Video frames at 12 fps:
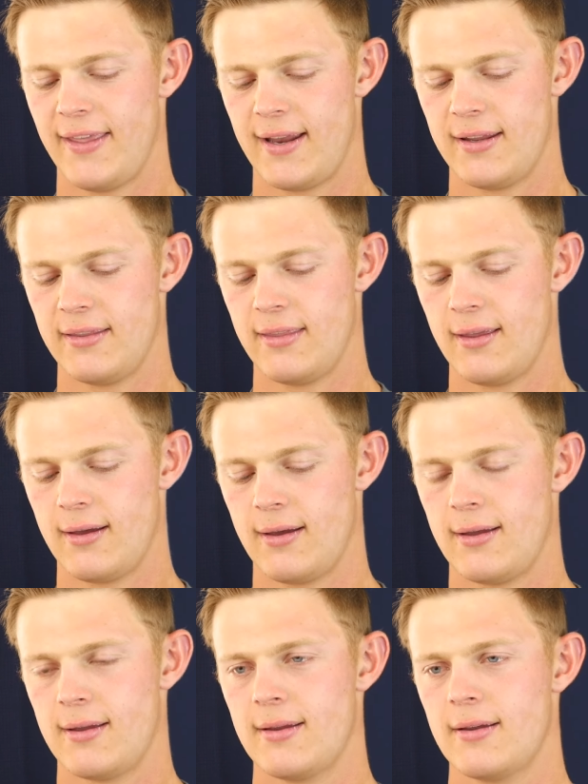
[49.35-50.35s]
then in
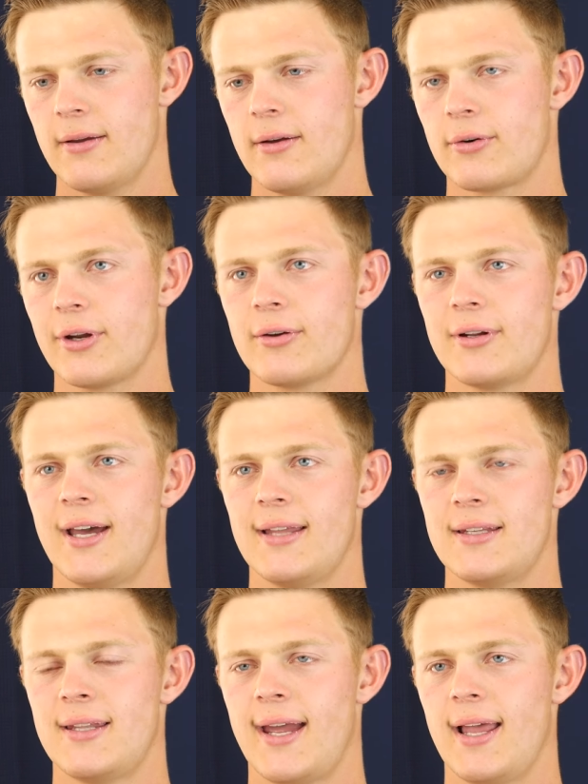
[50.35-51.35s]
the
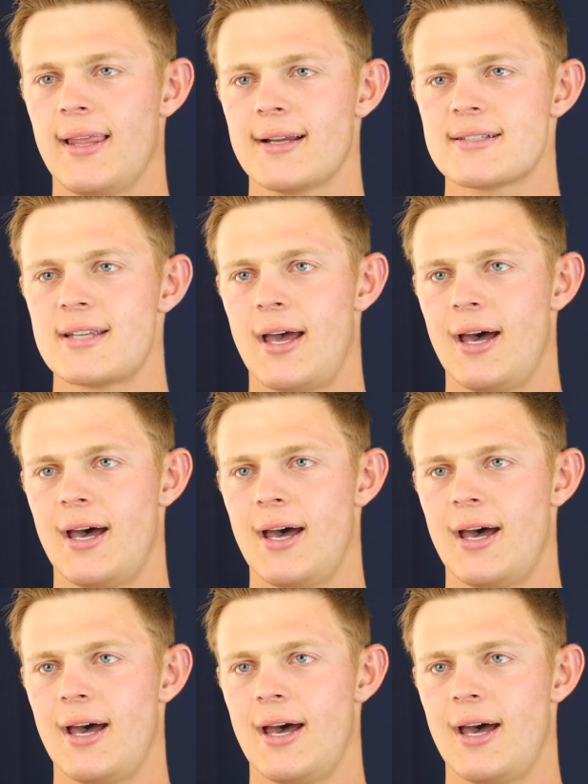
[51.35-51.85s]
Rinconada dialect,